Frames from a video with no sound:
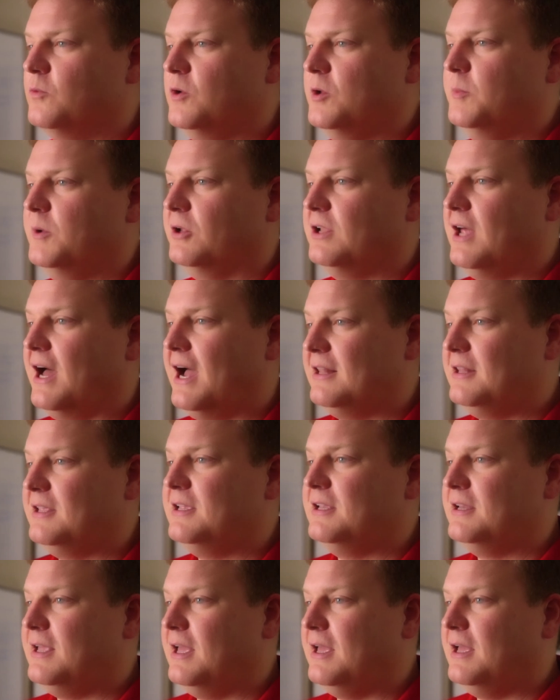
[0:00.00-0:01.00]
We build highly
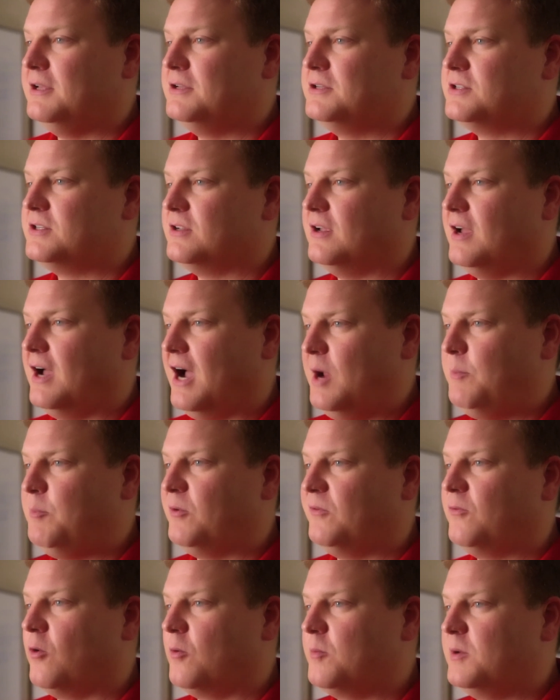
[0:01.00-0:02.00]
engaged,
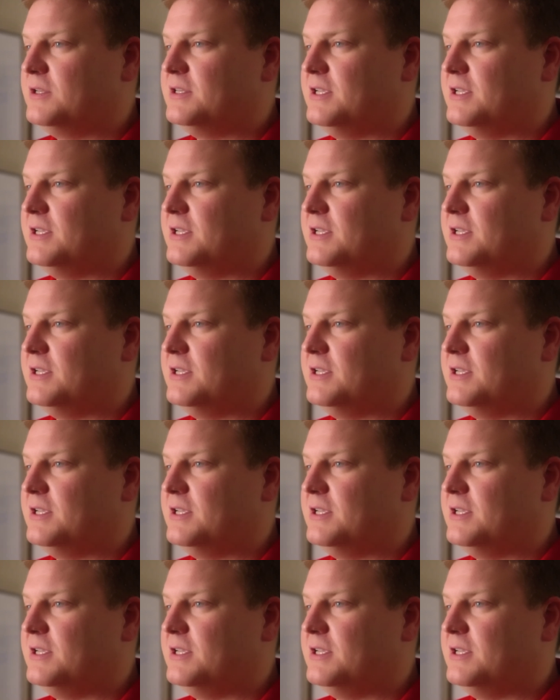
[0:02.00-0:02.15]
high-performing